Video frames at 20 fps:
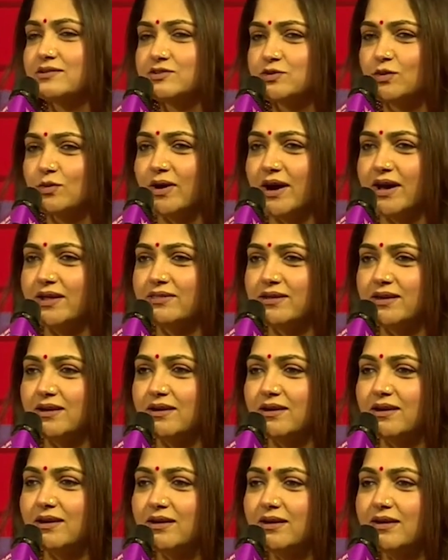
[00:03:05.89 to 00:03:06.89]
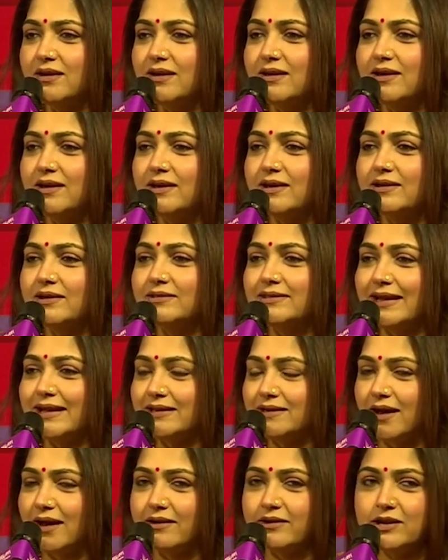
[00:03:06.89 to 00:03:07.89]
So I think
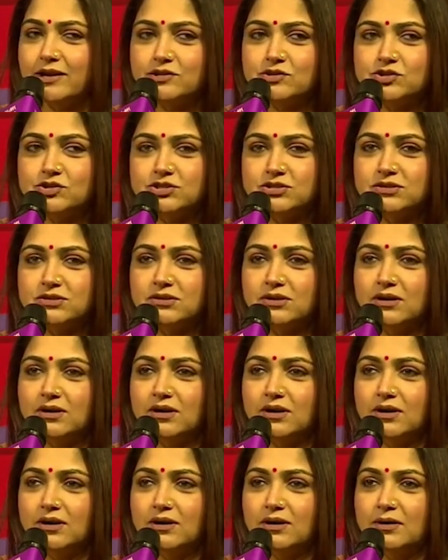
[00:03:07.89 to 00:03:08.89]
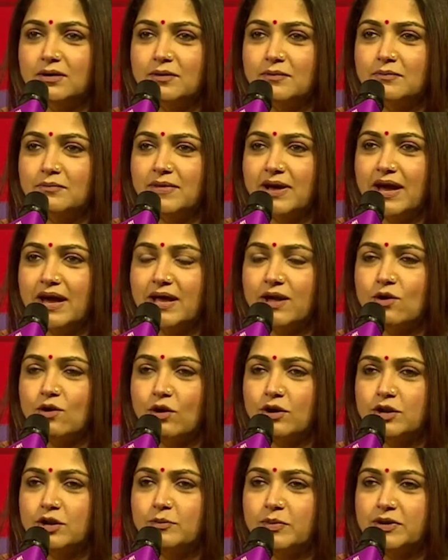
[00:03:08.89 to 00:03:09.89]
that courage, I
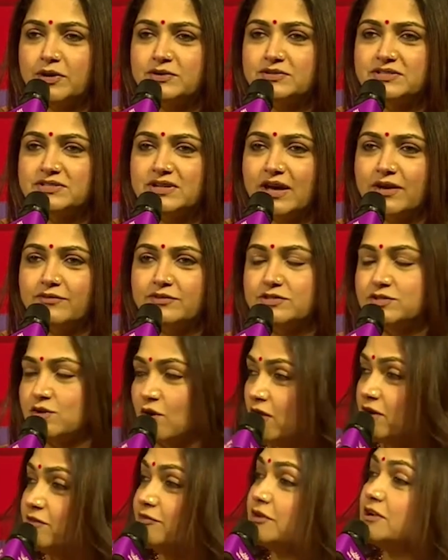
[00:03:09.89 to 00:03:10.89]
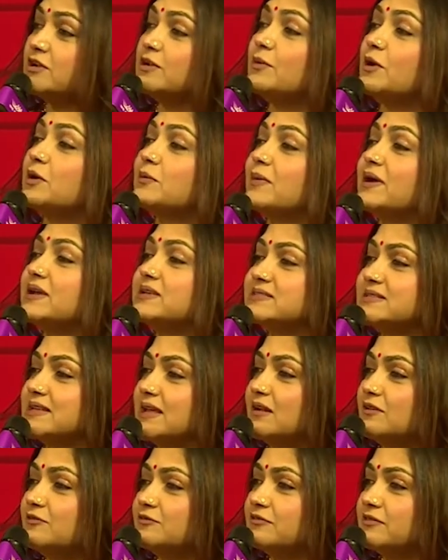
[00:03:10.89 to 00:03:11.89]
got it because I was confident about
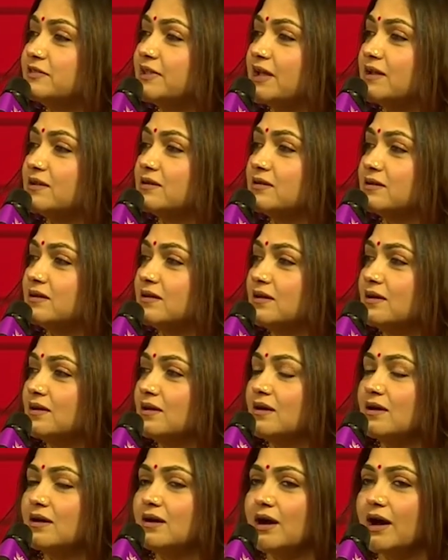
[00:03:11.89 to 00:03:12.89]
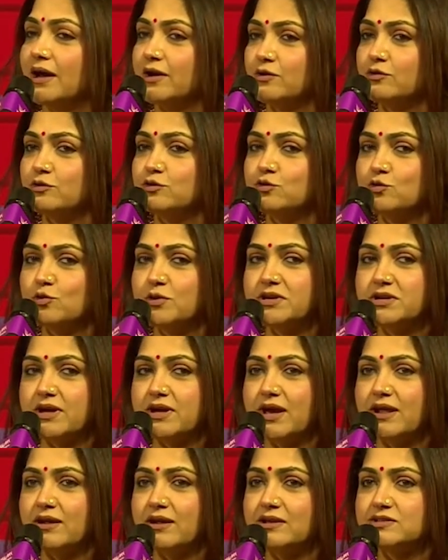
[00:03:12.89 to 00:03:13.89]
myself that I could do it,
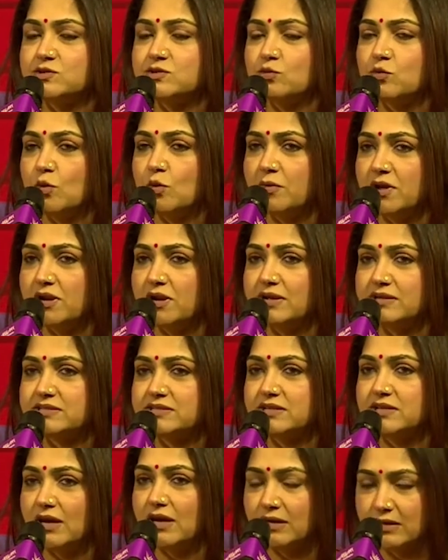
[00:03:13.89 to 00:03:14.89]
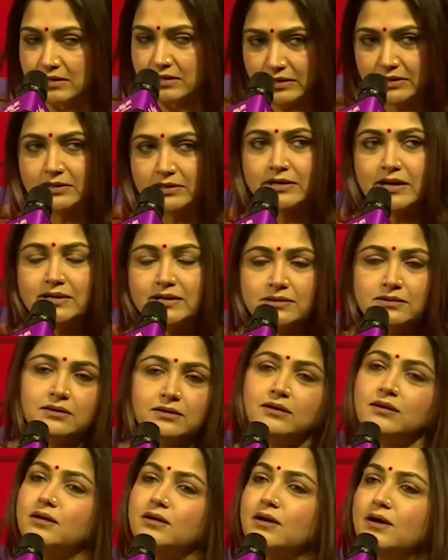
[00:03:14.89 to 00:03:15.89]
and as a woman, as a young girl rather,
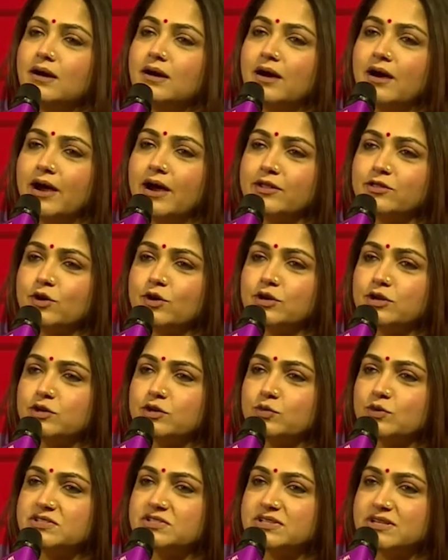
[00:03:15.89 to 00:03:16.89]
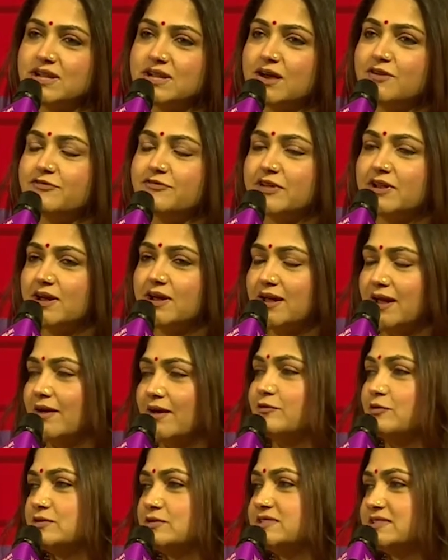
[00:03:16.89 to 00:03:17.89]
I thought it was enough and I
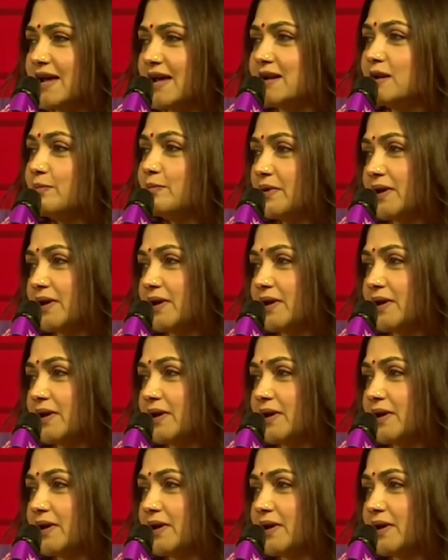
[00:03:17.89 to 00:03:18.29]
have to stand up